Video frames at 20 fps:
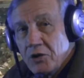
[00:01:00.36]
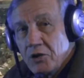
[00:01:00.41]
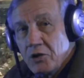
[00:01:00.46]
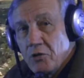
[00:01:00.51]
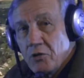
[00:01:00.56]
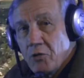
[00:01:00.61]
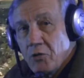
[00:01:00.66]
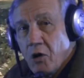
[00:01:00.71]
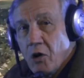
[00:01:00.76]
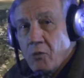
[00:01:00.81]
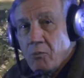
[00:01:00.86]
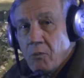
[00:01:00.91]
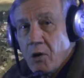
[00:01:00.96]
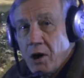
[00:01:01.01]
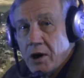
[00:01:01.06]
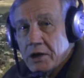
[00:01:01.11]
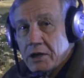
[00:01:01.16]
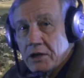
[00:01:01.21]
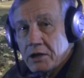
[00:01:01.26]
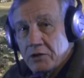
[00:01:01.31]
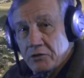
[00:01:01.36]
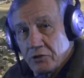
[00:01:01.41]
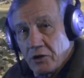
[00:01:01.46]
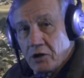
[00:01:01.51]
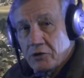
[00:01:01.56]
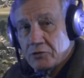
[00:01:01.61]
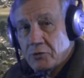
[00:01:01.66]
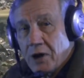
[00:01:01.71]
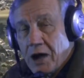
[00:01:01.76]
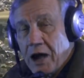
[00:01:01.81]
The new home market is
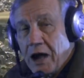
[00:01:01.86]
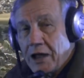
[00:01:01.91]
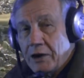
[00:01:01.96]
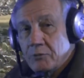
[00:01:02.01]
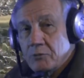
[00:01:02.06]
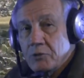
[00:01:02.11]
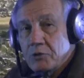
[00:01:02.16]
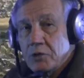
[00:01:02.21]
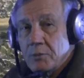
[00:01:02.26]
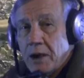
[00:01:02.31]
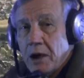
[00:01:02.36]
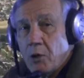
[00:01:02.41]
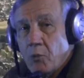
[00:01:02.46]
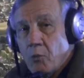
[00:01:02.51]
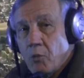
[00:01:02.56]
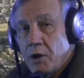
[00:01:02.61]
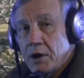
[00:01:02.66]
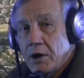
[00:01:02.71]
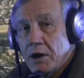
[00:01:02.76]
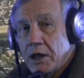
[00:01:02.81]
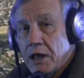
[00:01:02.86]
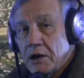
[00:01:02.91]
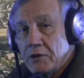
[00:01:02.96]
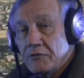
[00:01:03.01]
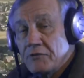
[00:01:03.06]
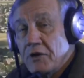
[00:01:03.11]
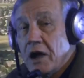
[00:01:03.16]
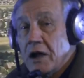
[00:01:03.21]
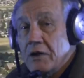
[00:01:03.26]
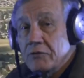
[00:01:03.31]
also hot, with about one out
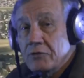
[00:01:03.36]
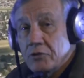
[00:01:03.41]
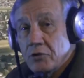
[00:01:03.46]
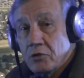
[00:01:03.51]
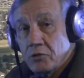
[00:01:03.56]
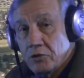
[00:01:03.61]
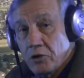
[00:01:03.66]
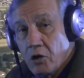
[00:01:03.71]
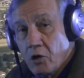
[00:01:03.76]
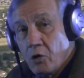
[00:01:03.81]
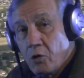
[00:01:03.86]
of five sold